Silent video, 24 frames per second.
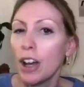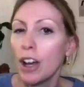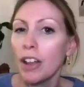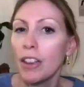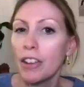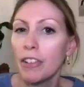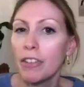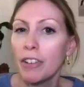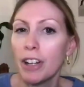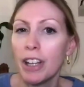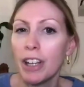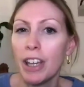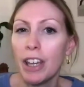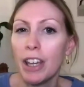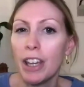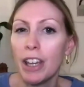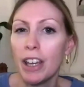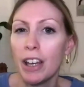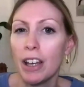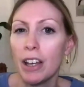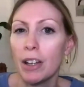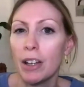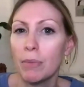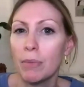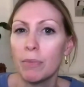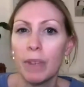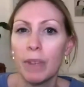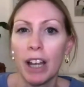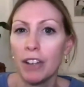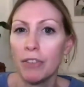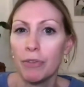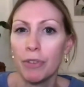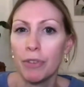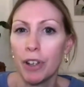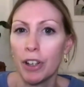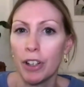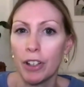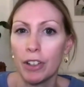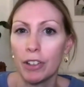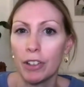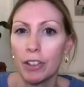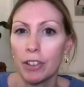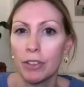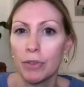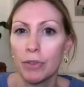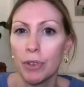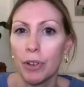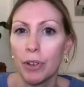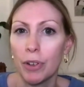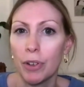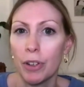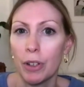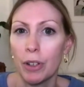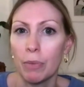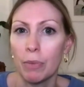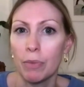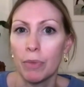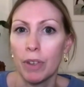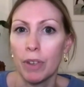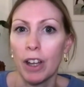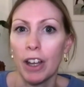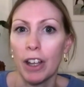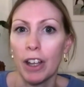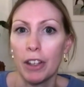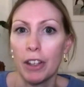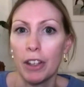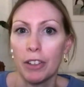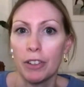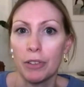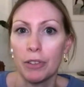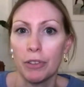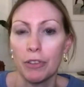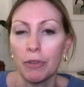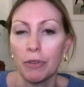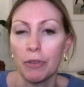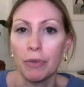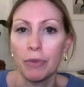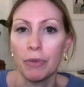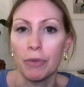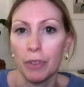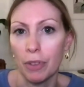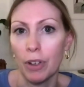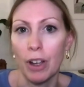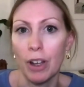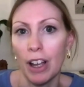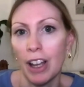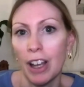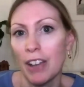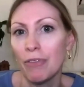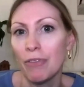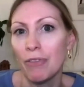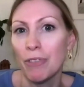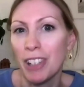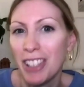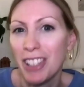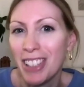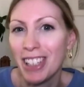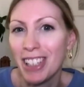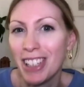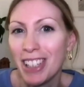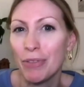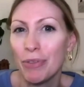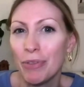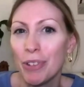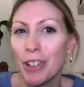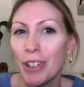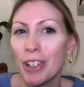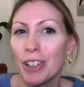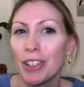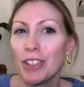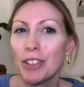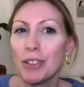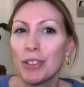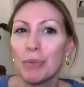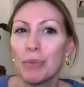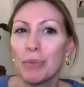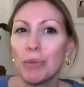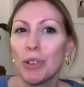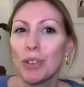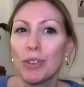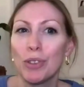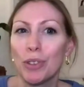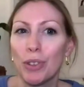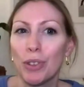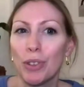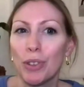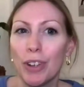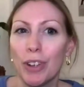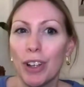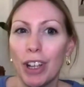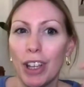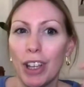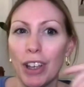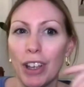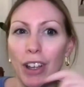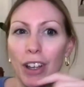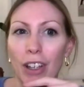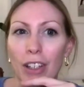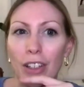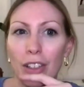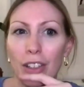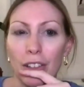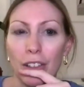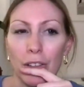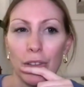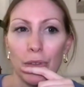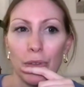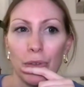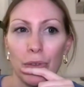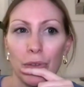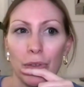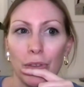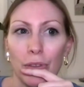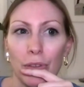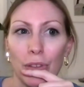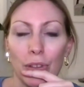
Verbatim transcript: Are there any um, adverts for them, either sort of uh, written advertisements or any kind of?